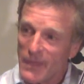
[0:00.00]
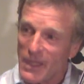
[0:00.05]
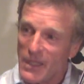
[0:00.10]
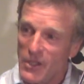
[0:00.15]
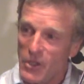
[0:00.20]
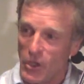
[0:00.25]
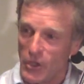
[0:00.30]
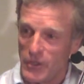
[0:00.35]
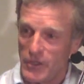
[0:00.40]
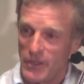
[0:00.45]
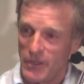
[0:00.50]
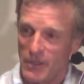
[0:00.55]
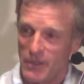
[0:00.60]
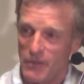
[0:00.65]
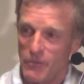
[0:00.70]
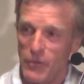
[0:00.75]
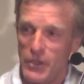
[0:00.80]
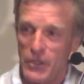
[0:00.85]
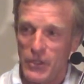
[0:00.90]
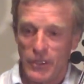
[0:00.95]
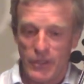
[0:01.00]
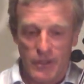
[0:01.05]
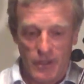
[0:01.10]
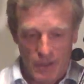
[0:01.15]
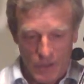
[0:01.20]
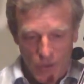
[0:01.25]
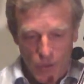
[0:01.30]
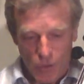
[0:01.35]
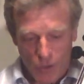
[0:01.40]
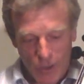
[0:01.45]
not rigid
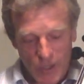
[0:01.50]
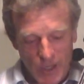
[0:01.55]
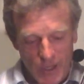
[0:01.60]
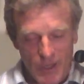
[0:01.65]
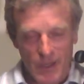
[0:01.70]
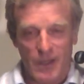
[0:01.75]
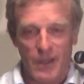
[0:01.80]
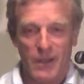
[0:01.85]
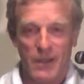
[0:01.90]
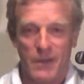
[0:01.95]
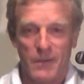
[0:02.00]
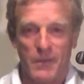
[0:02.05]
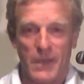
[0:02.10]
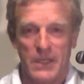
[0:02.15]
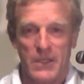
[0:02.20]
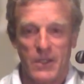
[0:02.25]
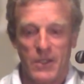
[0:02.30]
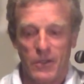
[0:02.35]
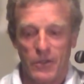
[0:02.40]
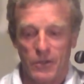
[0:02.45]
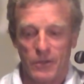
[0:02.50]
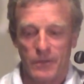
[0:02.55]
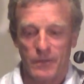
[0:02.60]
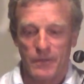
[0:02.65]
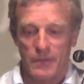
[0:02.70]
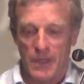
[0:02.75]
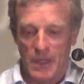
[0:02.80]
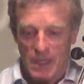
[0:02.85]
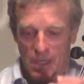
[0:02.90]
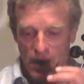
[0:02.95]
hook, but still
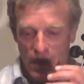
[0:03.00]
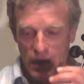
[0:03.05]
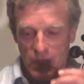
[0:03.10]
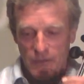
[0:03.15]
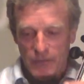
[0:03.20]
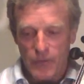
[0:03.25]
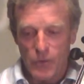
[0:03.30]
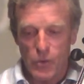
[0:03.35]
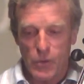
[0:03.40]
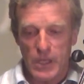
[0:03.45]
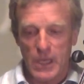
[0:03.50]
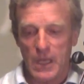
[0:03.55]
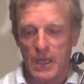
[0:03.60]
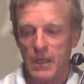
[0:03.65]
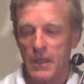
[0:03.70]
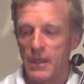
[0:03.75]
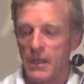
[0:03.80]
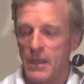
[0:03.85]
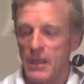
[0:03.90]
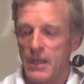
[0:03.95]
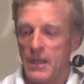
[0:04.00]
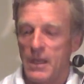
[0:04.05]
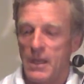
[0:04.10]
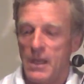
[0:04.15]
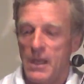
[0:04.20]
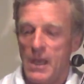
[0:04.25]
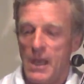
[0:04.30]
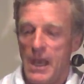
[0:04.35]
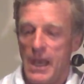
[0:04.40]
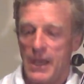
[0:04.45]
a kind of hooking
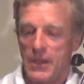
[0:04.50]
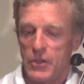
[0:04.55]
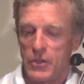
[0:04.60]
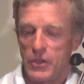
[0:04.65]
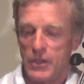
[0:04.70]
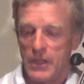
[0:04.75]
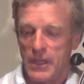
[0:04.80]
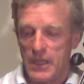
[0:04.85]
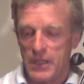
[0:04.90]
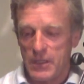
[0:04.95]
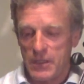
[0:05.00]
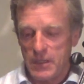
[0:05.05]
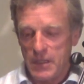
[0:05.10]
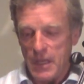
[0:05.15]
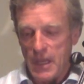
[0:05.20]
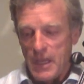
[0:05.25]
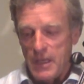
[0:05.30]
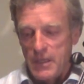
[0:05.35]
action as